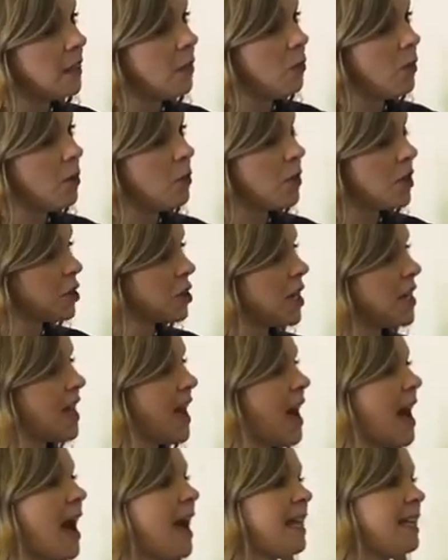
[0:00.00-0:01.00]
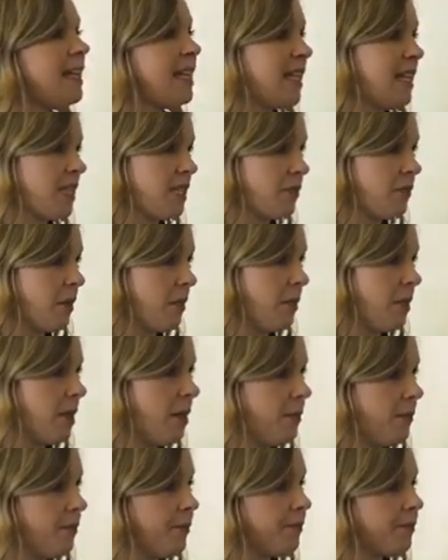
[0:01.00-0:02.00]
we weren't trying to hide things from
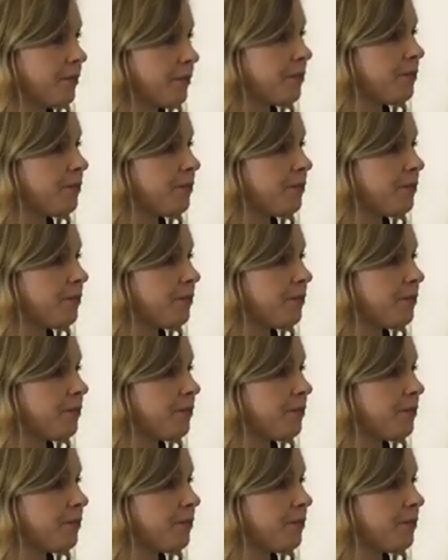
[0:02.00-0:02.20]
them.